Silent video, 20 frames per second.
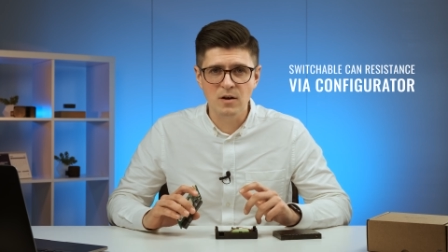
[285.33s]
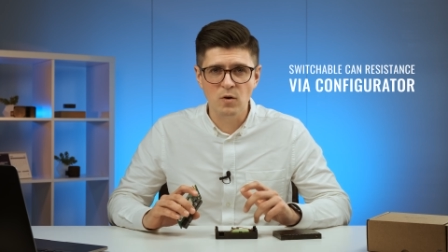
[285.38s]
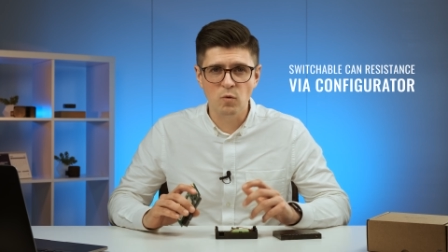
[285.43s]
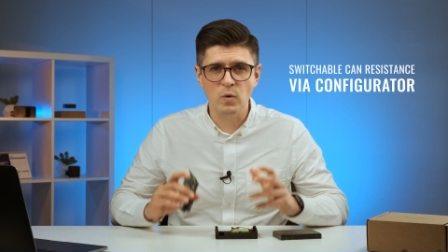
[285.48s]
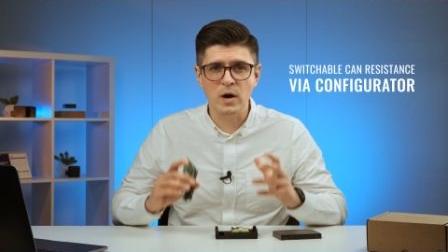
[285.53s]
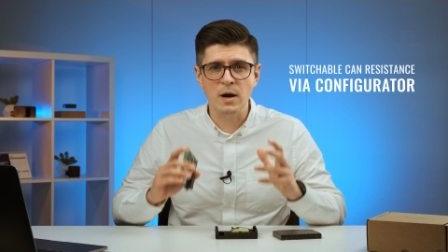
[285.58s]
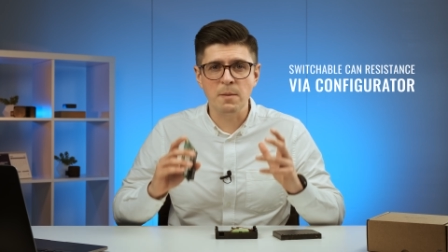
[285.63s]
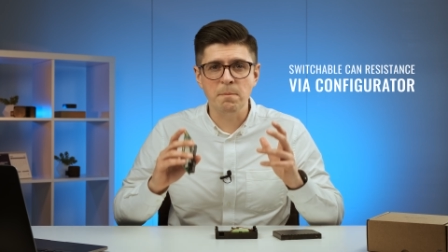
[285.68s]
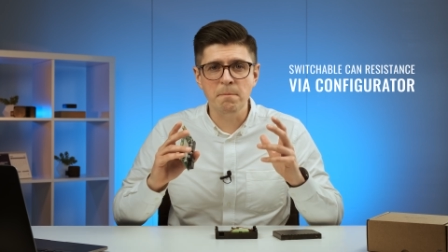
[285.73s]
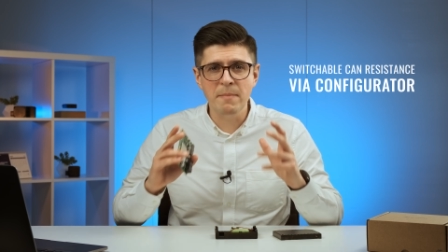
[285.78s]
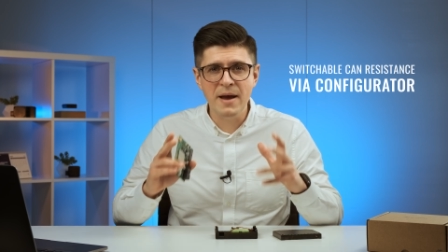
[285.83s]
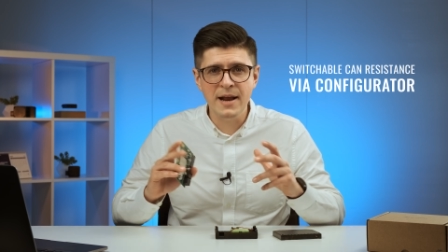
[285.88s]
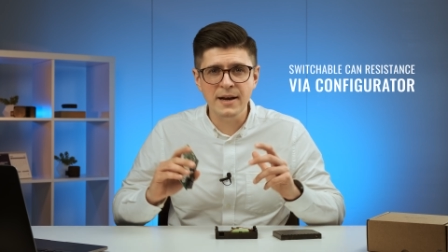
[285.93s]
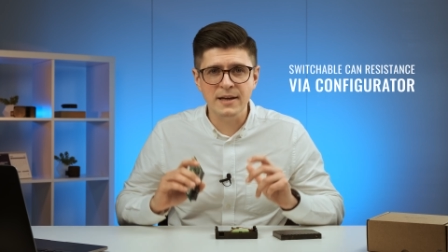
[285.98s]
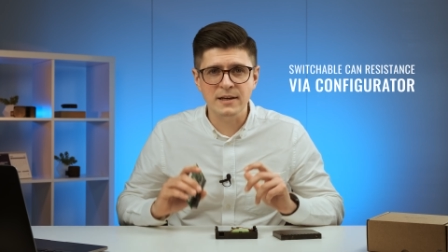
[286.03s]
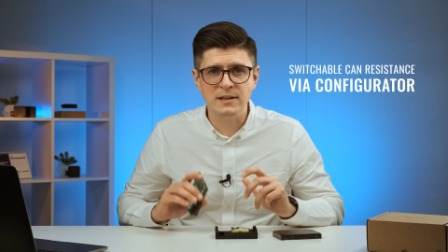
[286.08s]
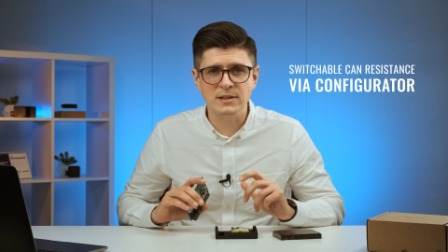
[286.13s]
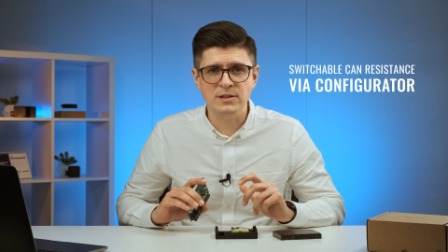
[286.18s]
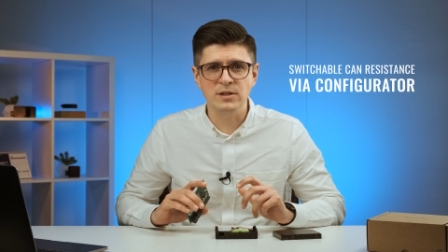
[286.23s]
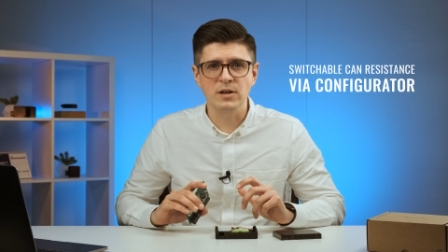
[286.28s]
where
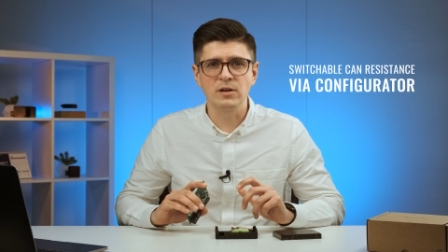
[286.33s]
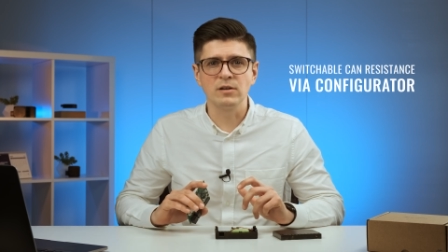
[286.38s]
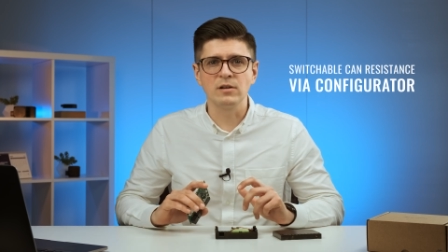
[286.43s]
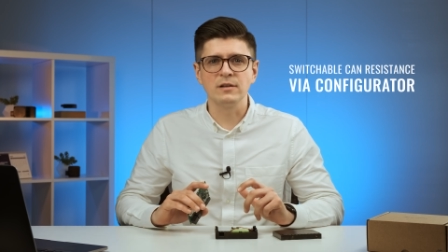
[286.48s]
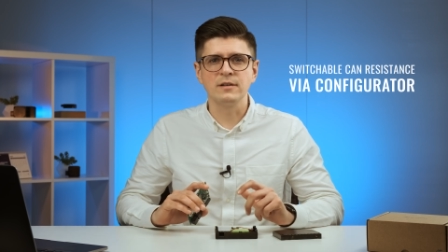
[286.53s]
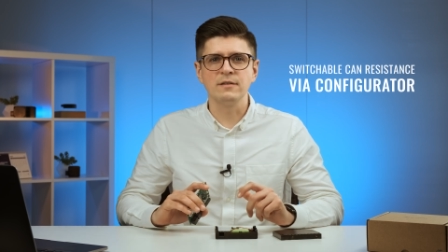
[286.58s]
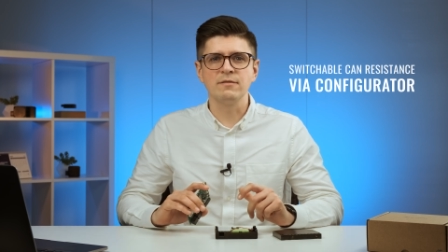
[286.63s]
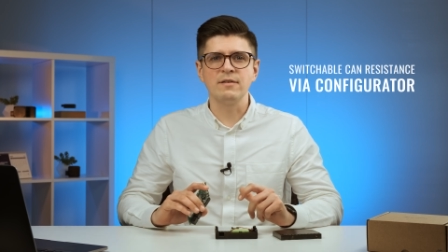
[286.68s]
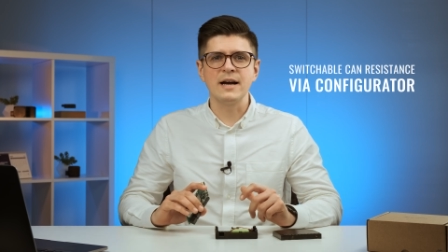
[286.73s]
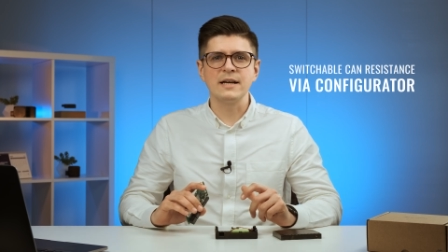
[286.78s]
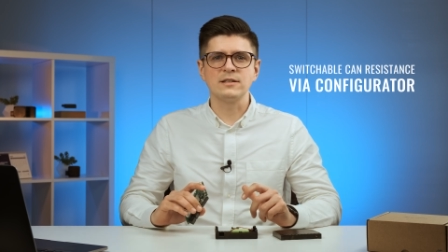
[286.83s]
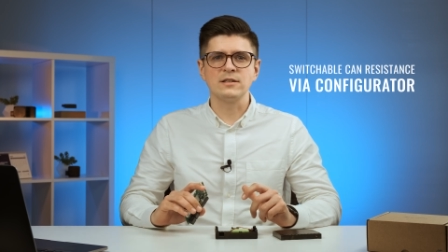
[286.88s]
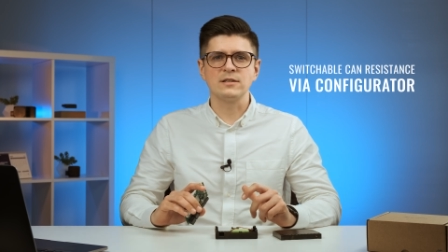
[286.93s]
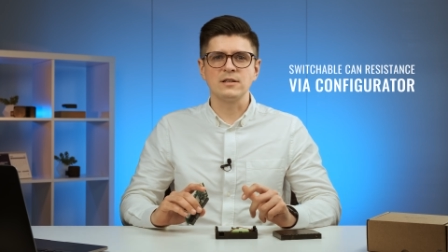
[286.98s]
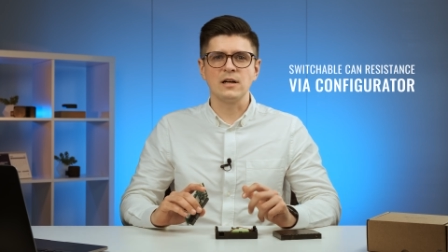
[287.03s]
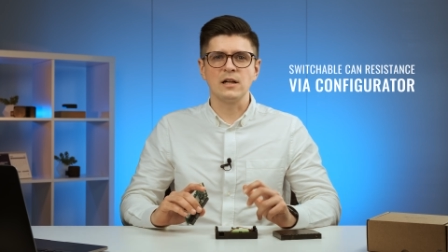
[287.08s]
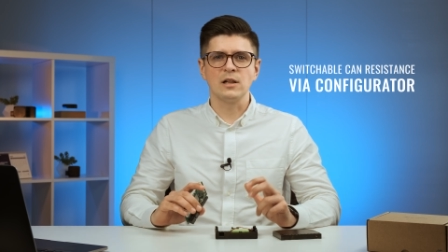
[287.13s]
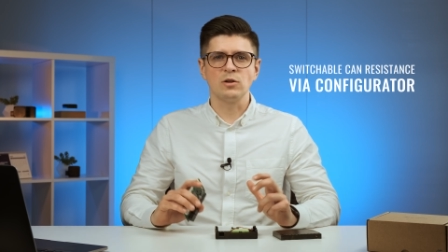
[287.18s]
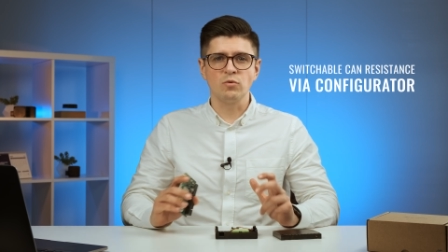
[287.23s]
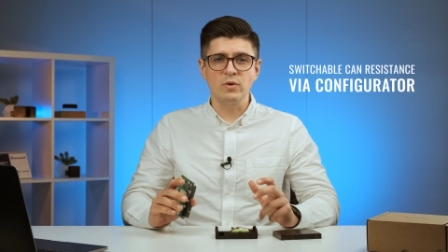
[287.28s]
many external
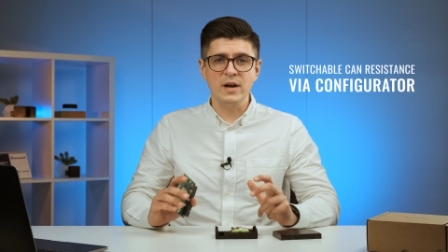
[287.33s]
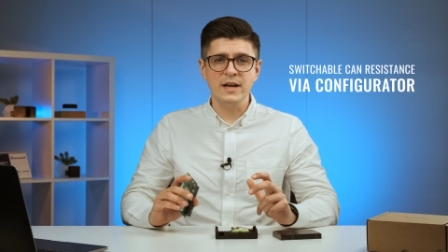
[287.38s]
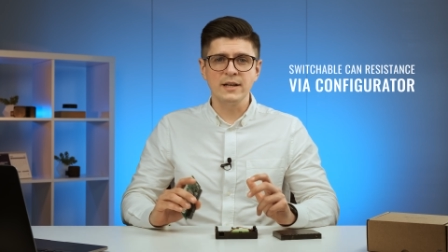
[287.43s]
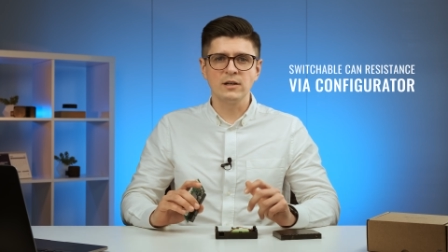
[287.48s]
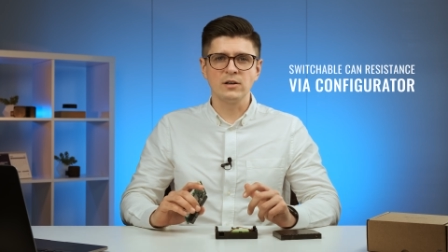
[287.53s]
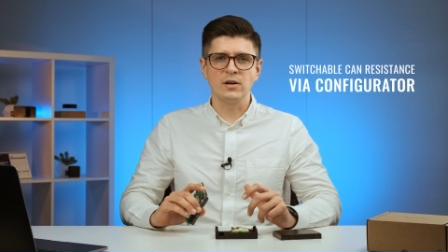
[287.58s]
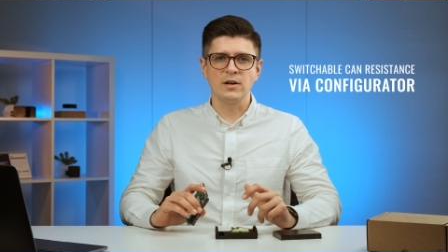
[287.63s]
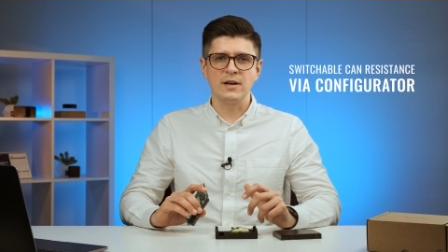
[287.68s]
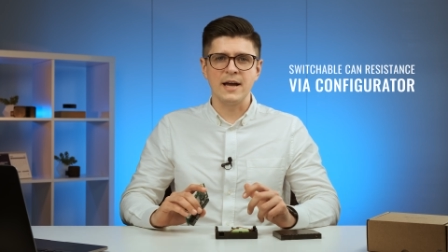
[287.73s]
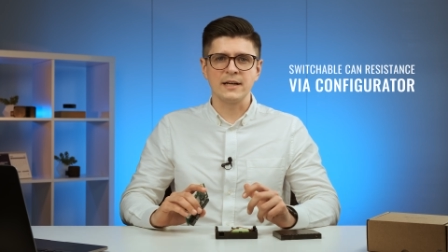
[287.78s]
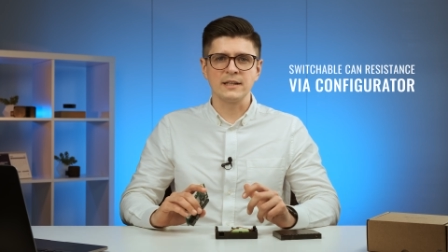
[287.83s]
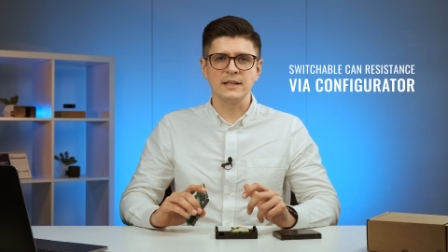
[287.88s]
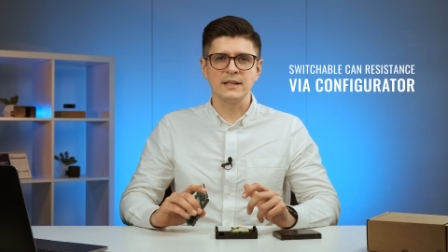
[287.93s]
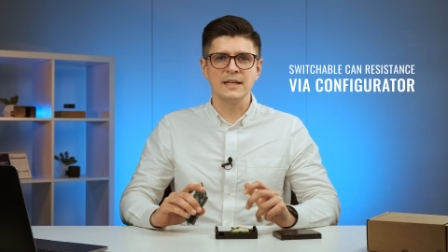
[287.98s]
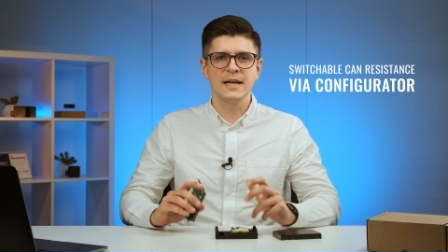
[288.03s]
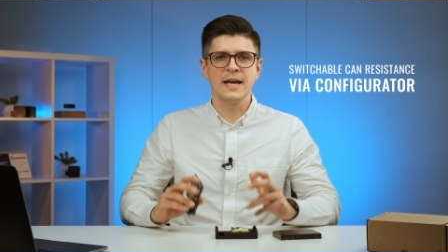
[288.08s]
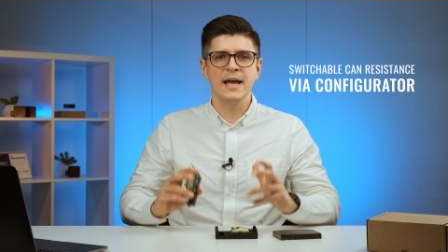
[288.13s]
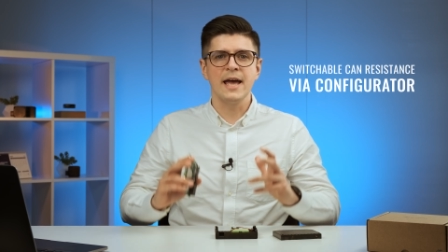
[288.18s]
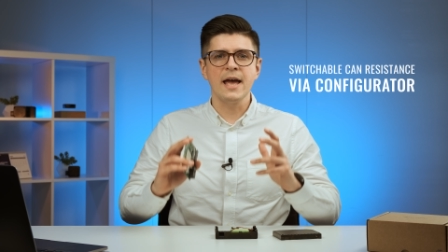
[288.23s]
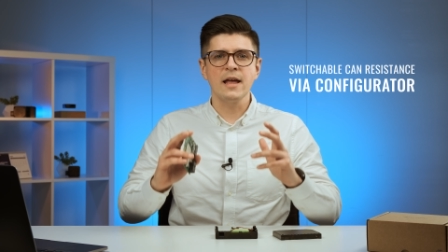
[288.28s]
devices are already connected